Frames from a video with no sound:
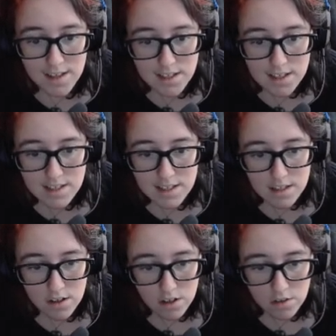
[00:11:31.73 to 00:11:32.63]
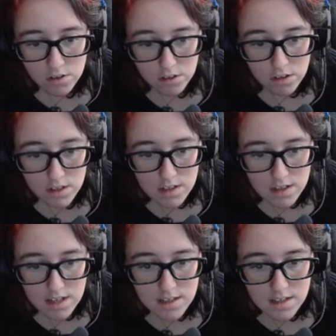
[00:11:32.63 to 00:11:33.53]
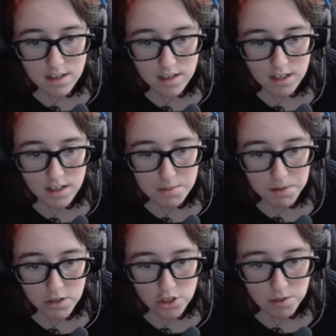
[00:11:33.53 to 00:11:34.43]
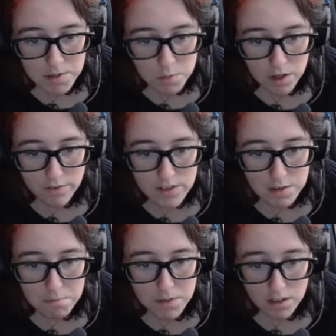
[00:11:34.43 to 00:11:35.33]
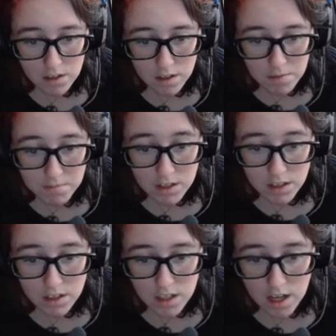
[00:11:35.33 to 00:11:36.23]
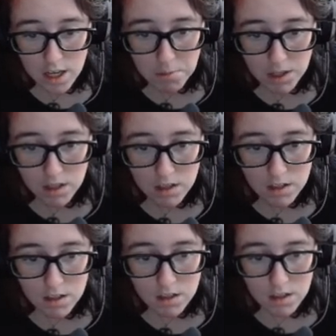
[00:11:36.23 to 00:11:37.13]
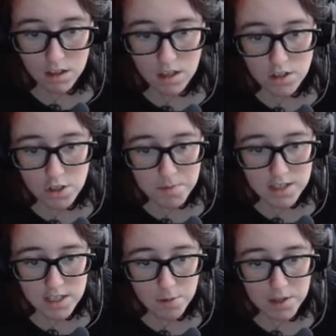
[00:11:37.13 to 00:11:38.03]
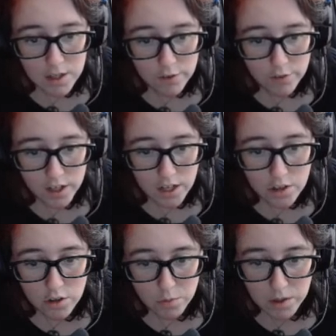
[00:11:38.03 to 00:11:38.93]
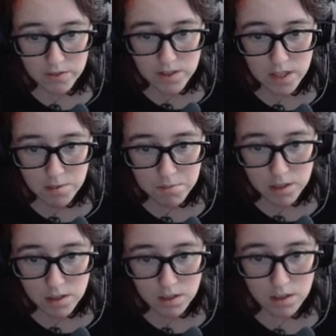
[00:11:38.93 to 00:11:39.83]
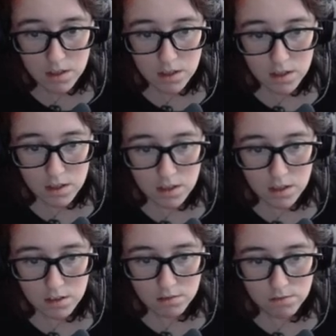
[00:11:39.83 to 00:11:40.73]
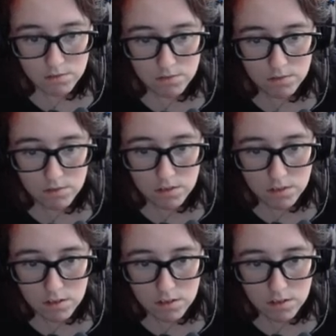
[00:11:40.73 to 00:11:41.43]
As you can see, the article clearly states that Inspector Chelmey's wife is Emil, Emily, not Amy. Do you mean to tell me that you've forgotten your own wife's name? Mm.